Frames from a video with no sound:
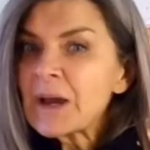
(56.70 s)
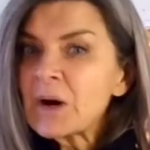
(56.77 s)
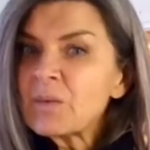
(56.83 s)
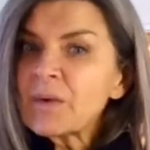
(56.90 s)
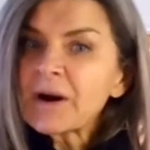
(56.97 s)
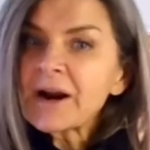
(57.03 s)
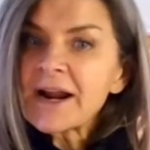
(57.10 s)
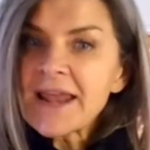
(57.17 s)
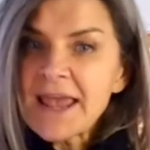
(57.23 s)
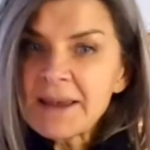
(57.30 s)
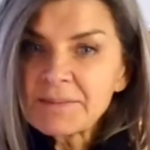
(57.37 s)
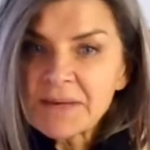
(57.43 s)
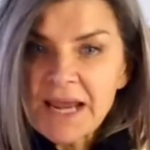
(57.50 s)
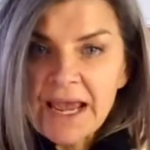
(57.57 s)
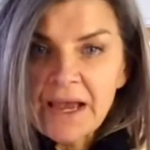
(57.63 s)
where I
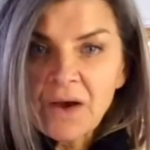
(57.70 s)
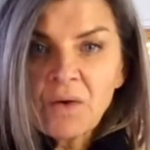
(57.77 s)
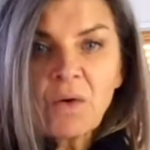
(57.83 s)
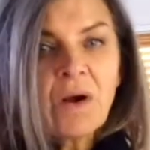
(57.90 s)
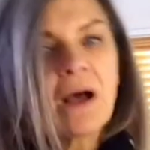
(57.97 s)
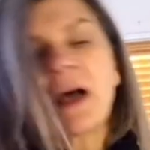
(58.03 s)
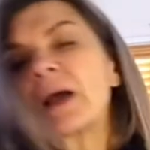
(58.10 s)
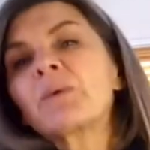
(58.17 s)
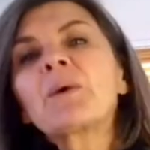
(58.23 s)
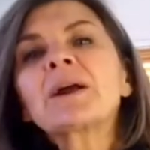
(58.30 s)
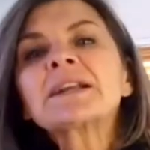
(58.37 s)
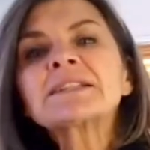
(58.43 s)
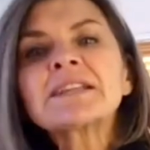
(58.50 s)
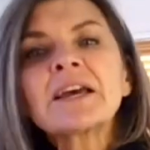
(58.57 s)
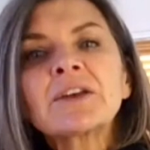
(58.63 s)
am now. I want
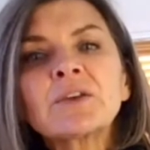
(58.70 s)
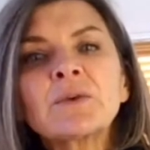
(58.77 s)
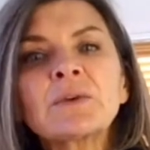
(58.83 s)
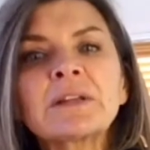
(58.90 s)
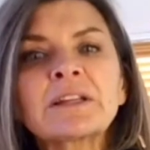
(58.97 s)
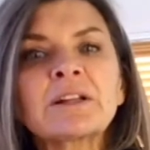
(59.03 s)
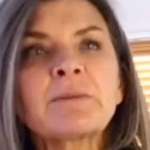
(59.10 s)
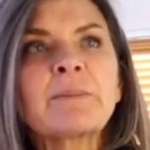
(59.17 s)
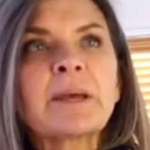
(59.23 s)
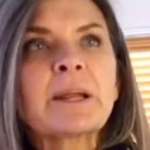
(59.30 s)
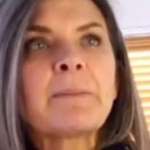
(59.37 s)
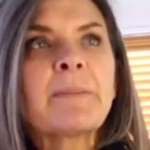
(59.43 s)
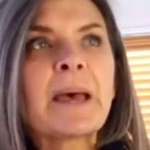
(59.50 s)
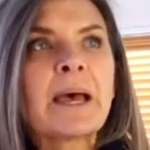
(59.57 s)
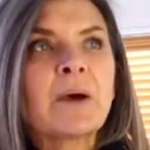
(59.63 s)
to tell you a little bit
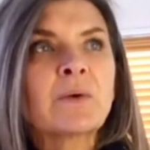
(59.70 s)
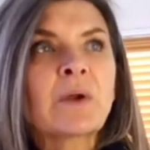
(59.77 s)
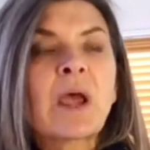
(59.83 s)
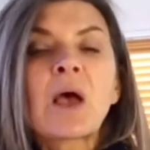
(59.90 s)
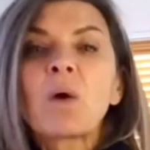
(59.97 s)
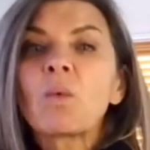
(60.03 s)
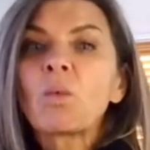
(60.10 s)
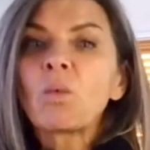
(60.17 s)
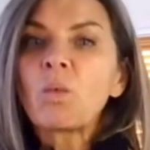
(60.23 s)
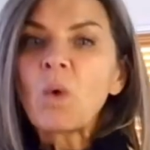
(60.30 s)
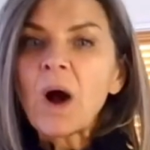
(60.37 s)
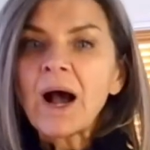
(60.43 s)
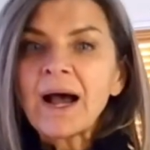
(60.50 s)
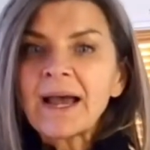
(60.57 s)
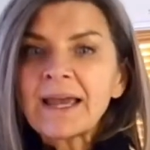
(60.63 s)
about
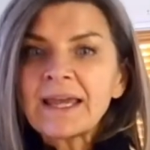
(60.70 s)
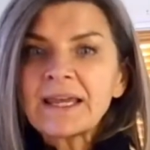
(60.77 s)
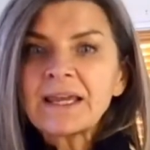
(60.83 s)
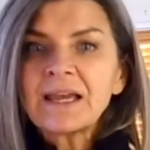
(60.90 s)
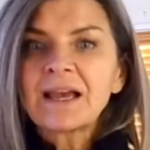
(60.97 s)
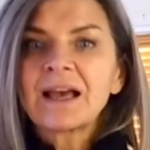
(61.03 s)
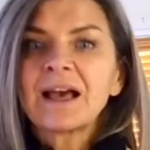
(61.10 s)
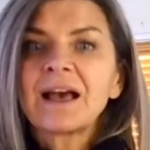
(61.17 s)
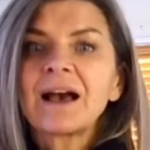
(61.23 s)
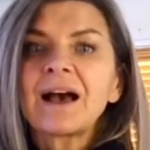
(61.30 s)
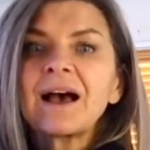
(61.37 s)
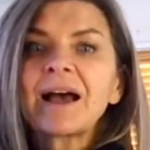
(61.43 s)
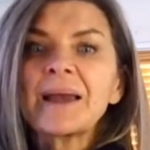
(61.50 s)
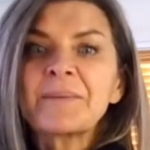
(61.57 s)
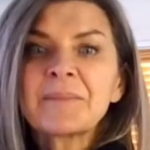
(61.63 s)
why
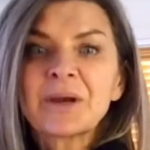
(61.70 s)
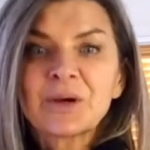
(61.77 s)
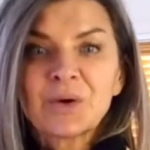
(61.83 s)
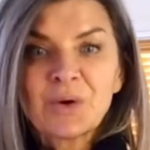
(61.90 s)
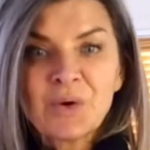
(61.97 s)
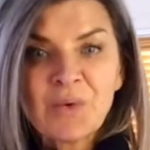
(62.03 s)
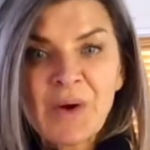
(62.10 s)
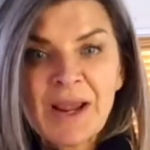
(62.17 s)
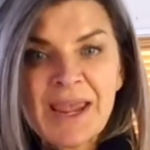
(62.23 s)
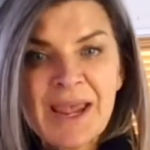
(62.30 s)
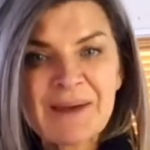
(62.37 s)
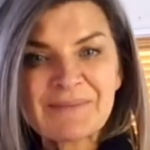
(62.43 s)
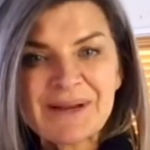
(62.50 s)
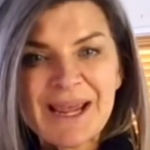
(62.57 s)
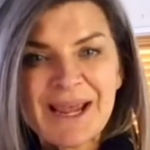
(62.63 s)
I'm who I
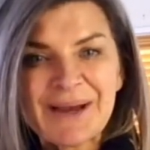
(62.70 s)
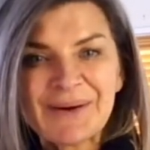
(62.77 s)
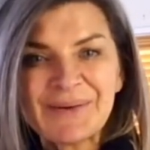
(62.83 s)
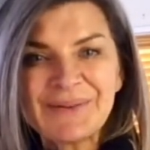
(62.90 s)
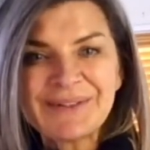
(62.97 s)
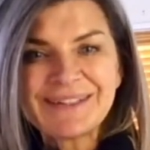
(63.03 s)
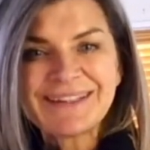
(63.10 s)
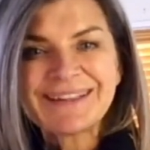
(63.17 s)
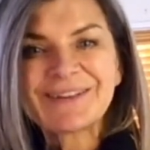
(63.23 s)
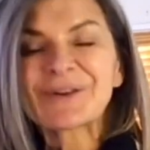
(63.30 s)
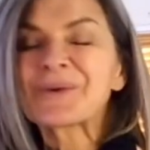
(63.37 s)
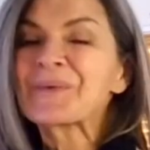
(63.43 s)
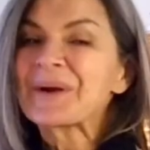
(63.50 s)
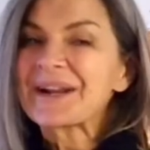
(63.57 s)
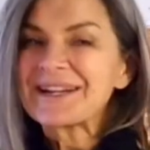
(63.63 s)
am now, or
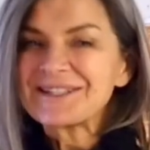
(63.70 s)
what I do